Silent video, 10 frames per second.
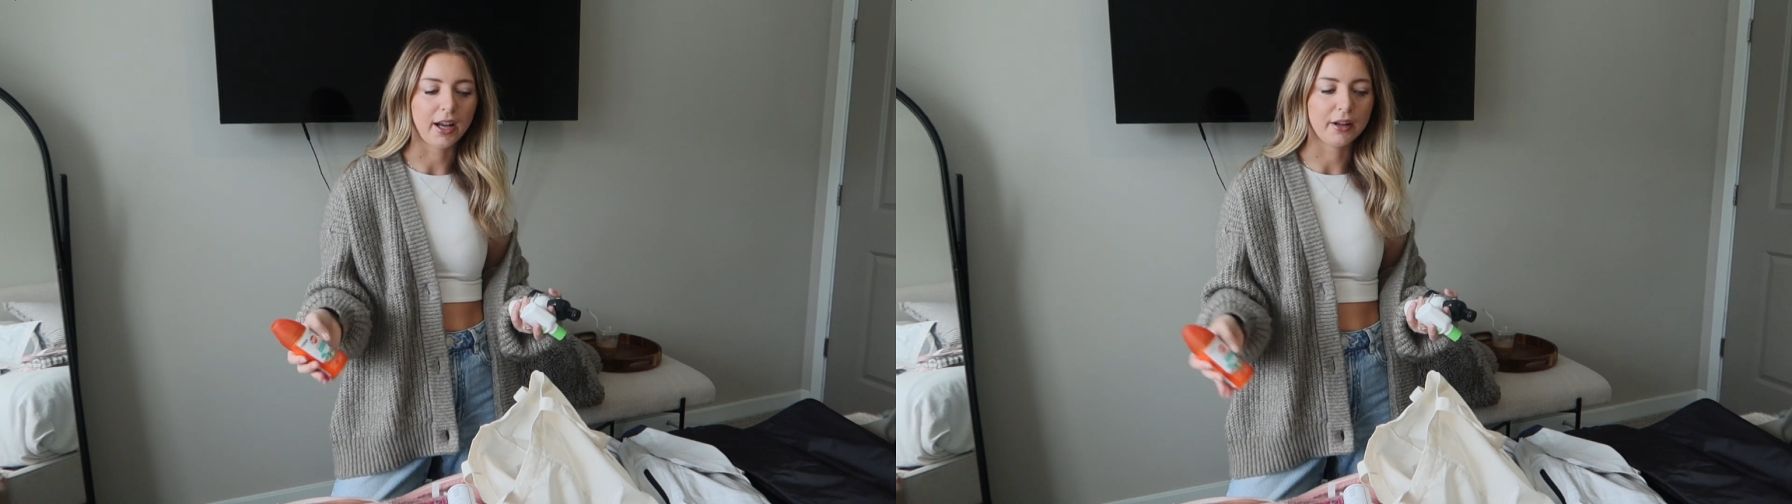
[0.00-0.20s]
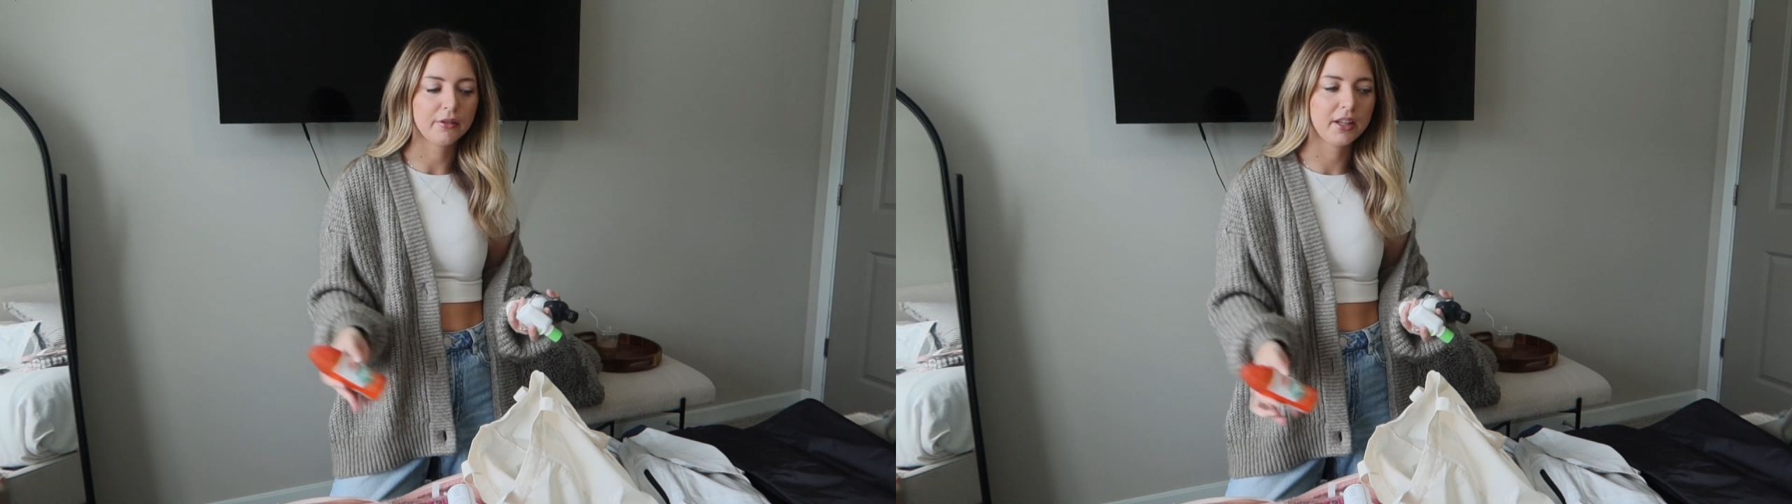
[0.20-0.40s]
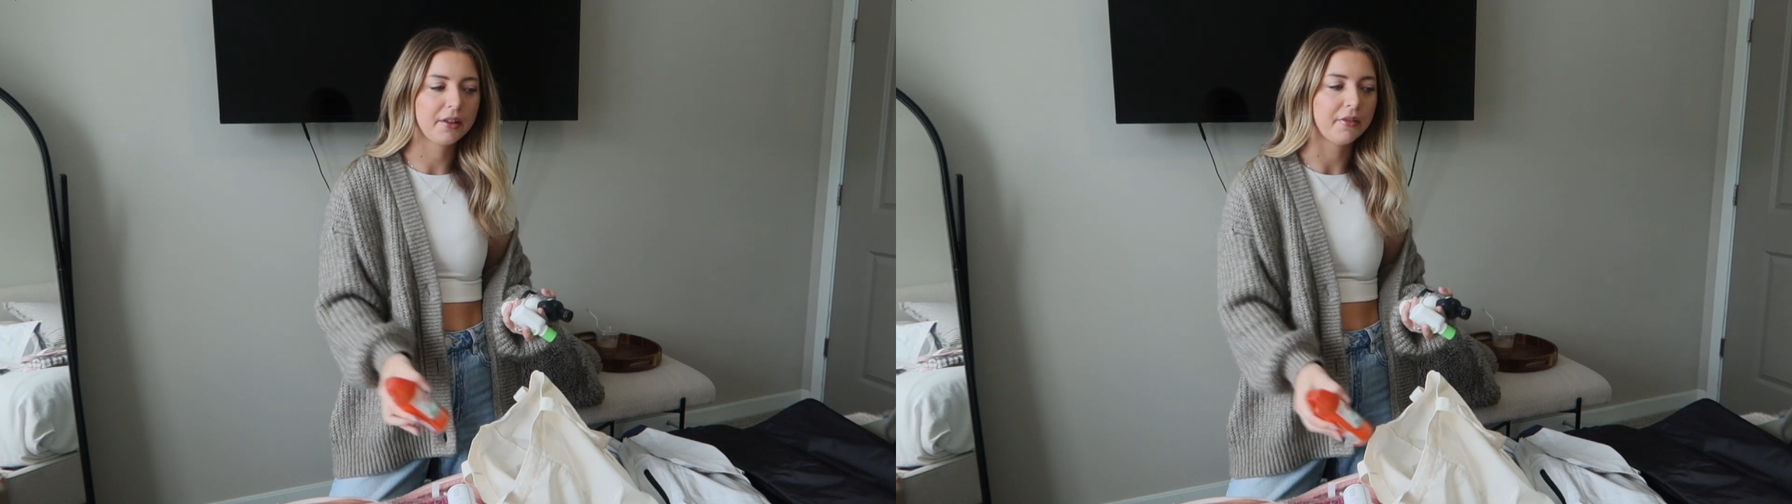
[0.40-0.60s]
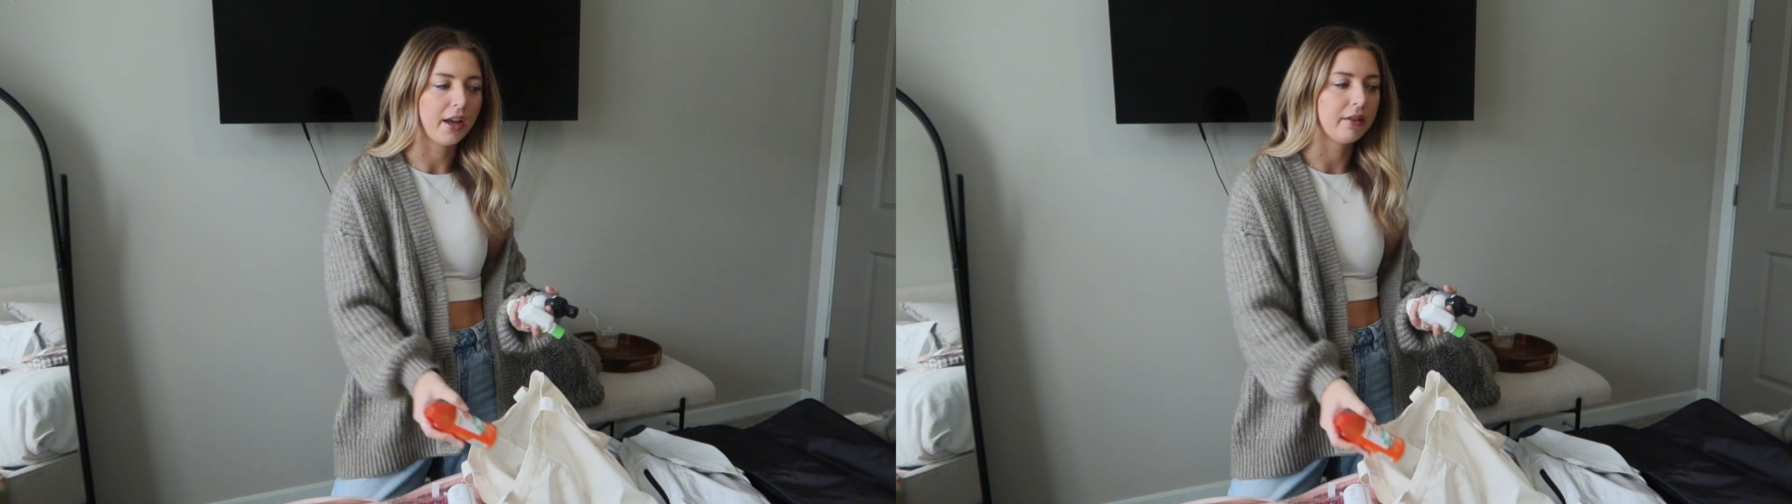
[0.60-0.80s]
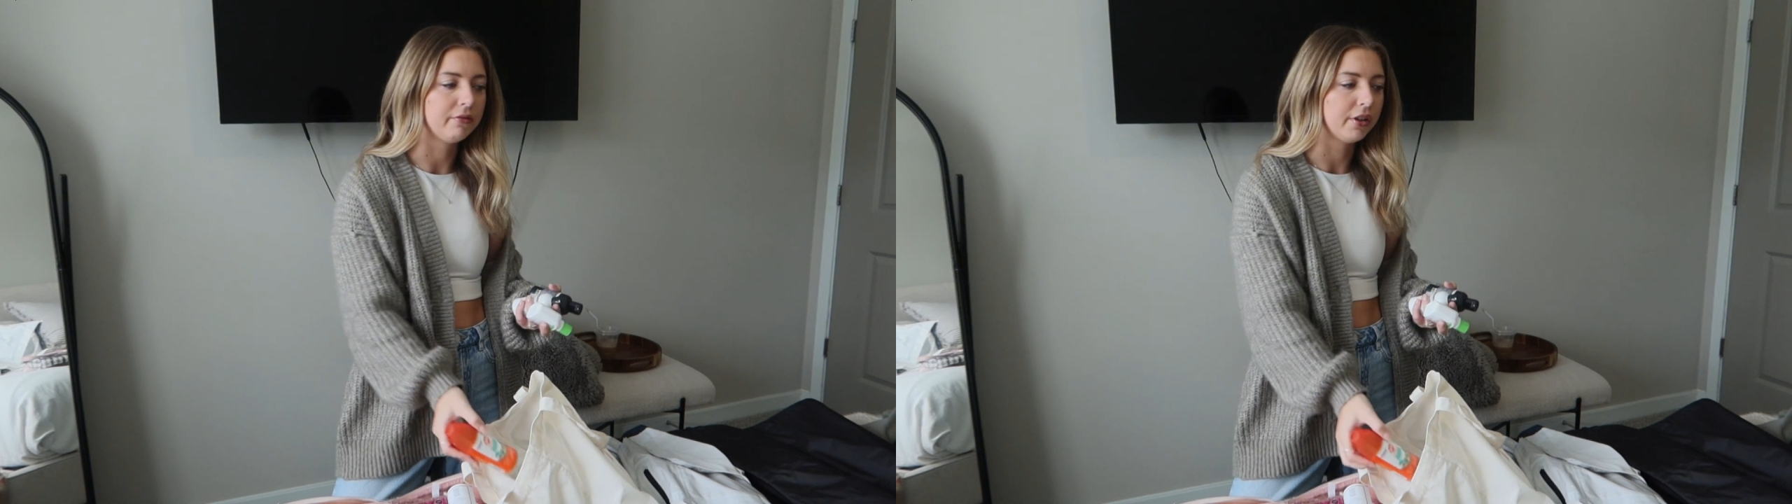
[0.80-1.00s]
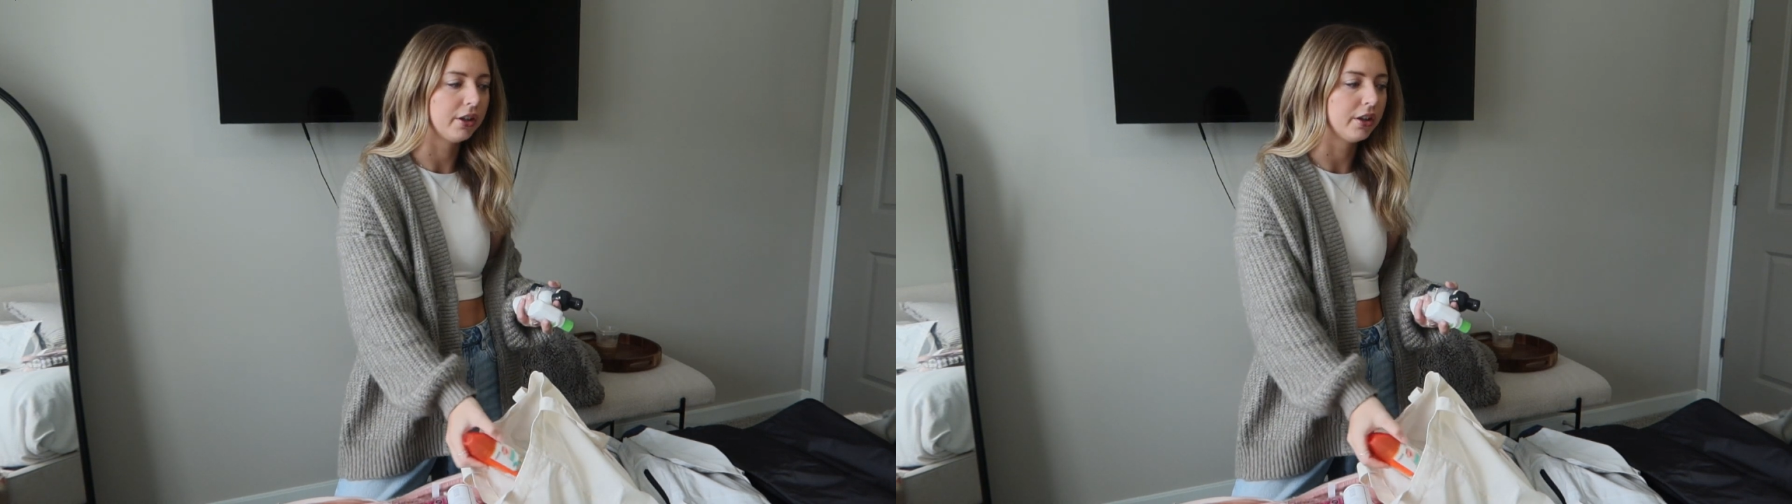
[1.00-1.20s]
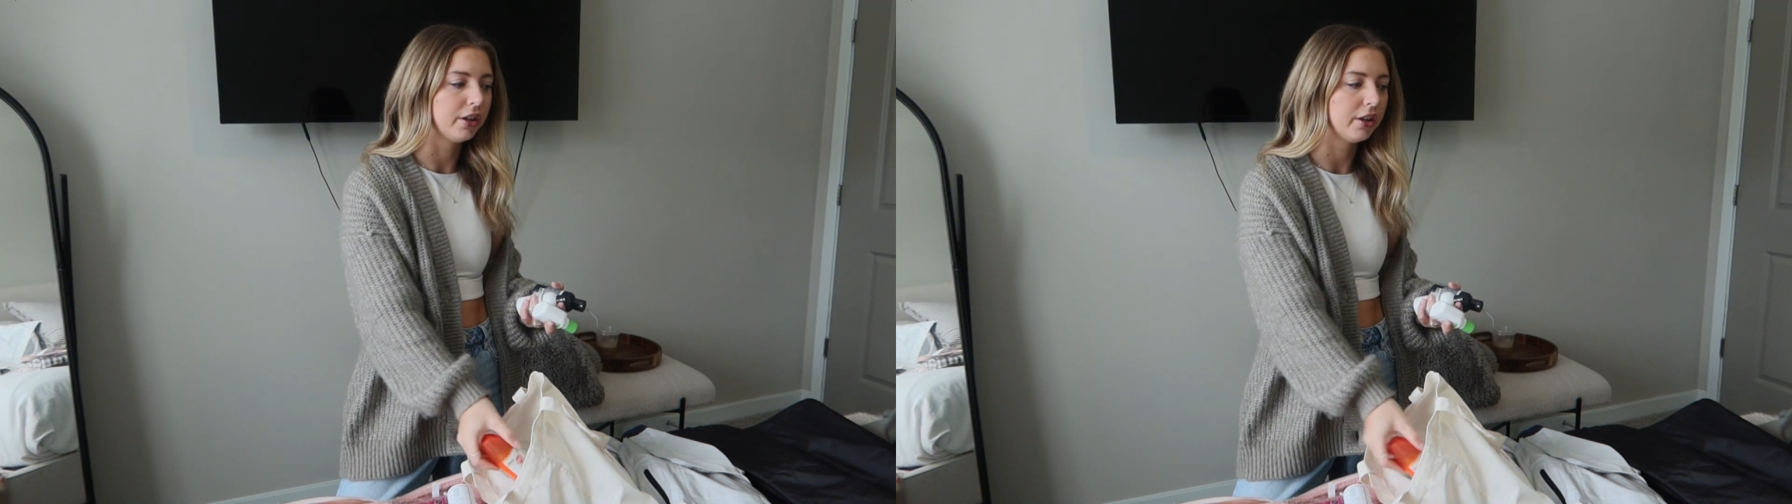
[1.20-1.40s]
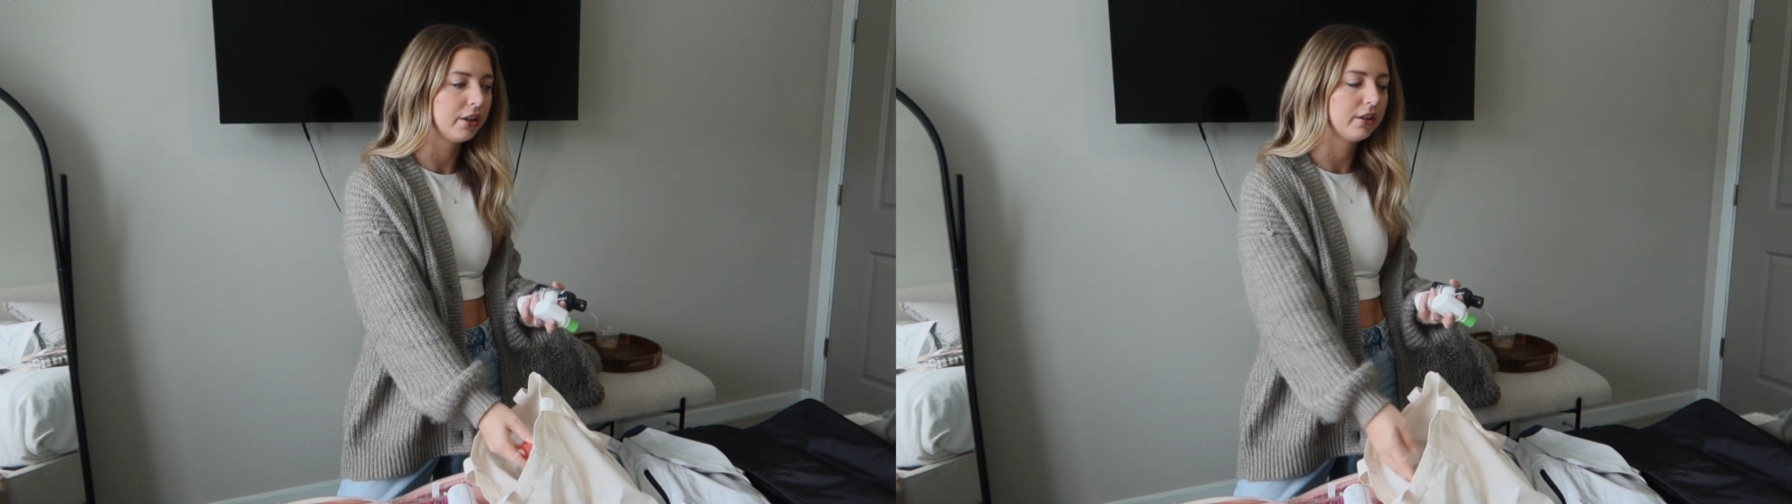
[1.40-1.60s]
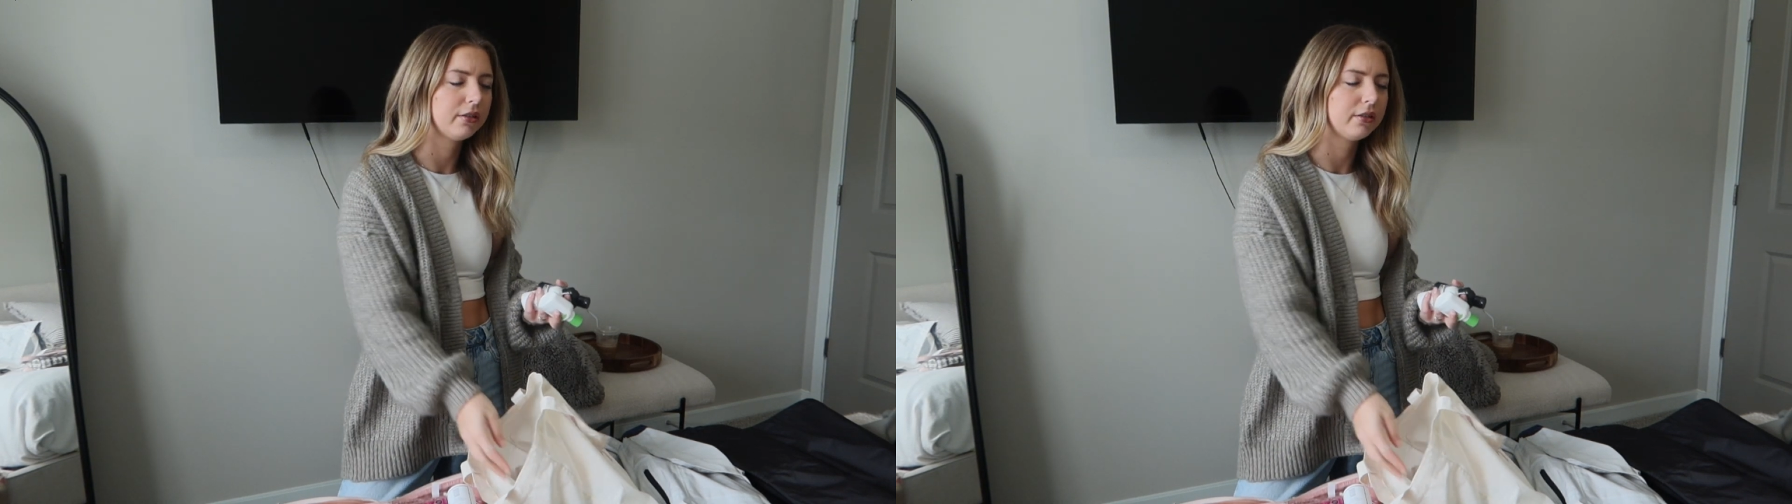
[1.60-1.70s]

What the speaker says: I don't think I've ever